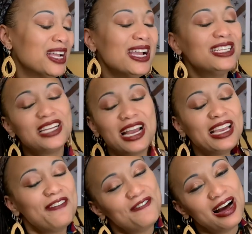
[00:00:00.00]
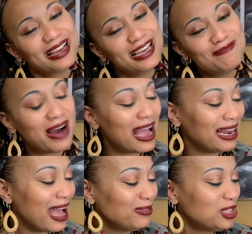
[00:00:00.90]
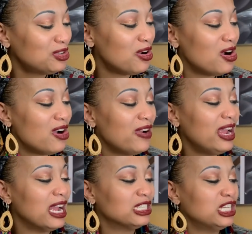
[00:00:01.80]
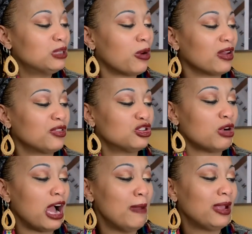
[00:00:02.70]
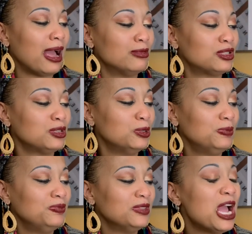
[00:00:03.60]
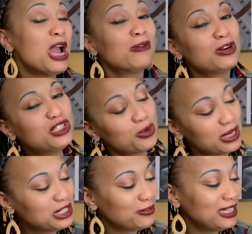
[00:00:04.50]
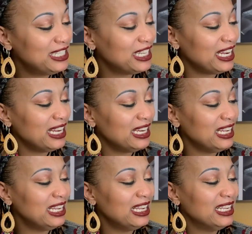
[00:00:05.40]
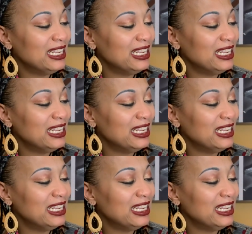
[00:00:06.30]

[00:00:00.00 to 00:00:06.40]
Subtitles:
Chunky Funky, My Life Story, and she's part of the Tribe Council. Rejoice with Jeannie.